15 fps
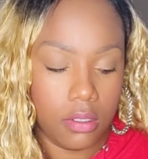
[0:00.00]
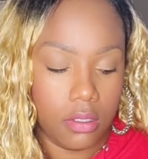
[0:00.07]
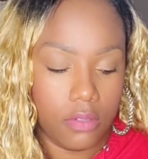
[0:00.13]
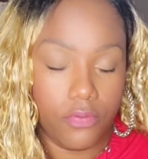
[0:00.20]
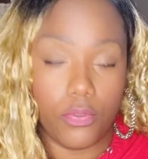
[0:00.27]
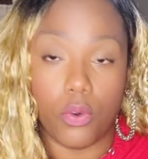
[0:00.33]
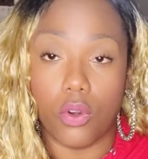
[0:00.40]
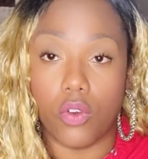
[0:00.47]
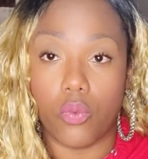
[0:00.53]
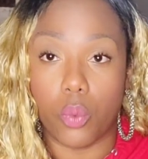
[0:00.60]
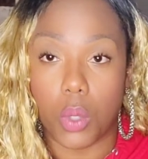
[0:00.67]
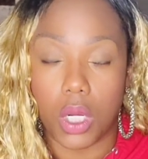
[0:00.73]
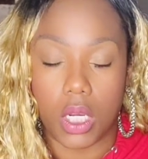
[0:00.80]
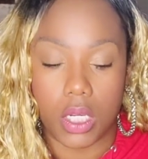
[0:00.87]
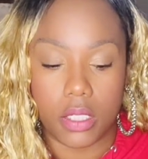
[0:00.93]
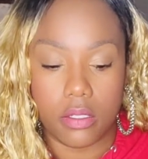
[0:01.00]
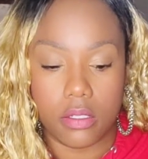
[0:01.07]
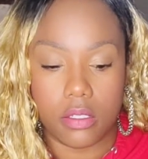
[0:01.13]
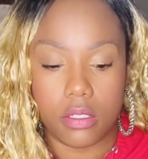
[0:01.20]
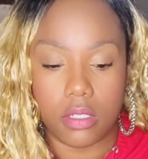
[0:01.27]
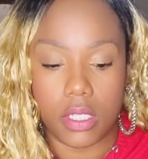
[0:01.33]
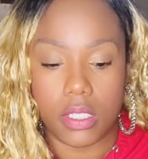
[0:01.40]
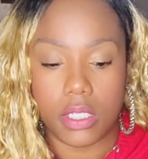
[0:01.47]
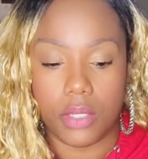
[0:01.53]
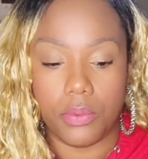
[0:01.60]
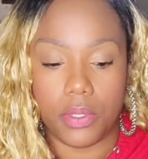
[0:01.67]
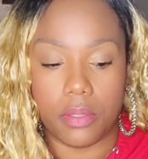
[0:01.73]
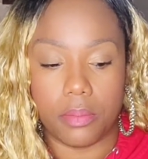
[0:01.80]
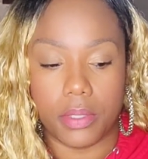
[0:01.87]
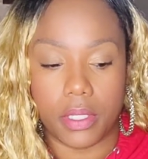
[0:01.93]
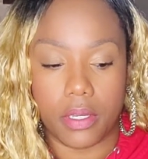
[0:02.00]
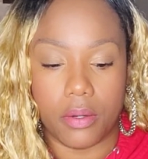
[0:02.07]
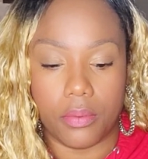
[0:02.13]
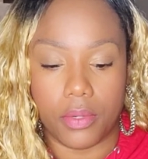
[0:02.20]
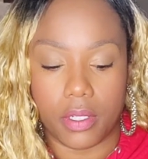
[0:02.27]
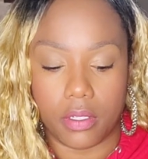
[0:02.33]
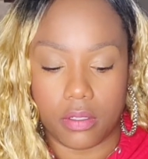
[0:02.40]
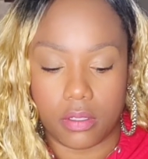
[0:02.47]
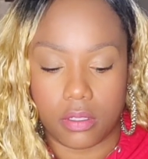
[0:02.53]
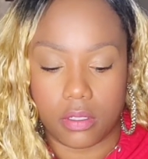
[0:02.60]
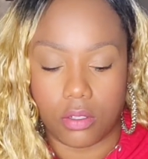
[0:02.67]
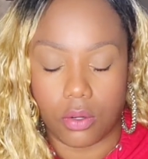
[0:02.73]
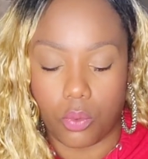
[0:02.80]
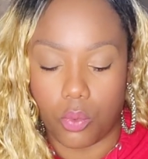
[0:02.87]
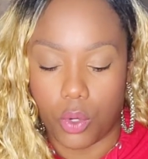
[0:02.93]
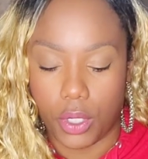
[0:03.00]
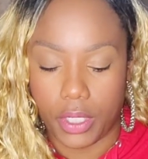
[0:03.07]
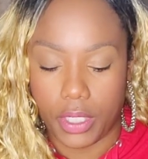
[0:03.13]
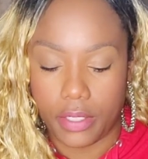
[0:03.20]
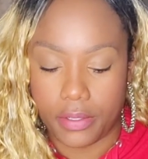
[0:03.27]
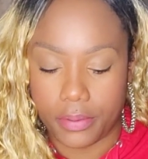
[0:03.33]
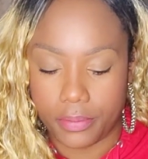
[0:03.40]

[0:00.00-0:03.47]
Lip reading: Four of Wands. Let's see what the player wants or wanted.